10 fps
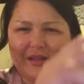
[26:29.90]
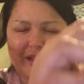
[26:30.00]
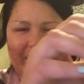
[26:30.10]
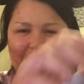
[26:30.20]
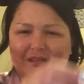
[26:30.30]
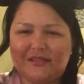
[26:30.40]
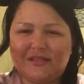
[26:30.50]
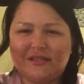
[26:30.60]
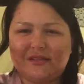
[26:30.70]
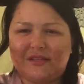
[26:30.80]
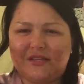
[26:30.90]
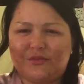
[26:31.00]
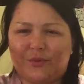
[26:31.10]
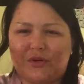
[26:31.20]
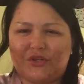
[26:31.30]
And
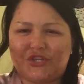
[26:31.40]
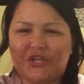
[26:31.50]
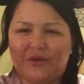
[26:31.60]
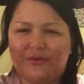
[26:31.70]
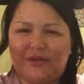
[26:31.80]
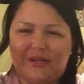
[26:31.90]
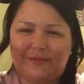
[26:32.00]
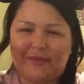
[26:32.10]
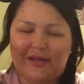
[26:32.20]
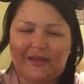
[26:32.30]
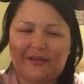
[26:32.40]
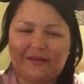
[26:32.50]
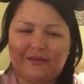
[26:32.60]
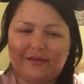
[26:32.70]
these were shown in my